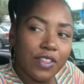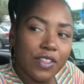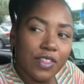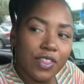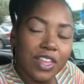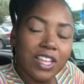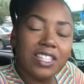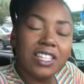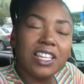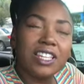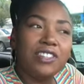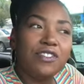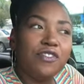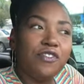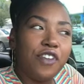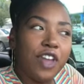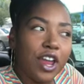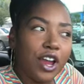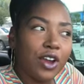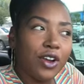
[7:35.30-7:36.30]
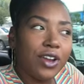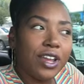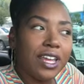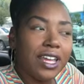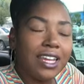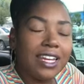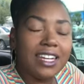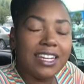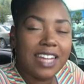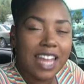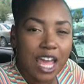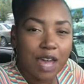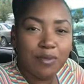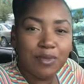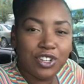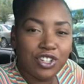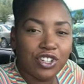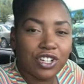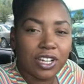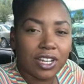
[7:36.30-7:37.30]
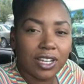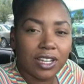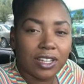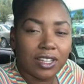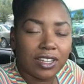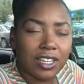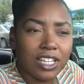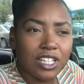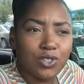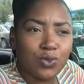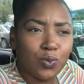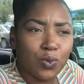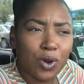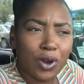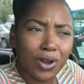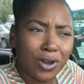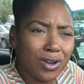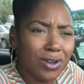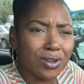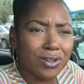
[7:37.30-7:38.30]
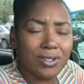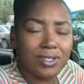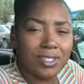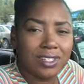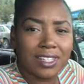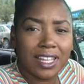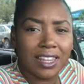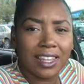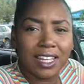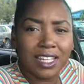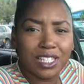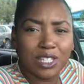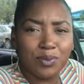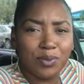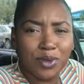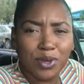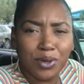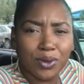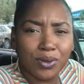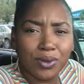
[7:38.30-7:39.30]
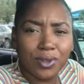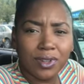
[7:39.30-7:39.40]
This is very damaging, these words that they spew.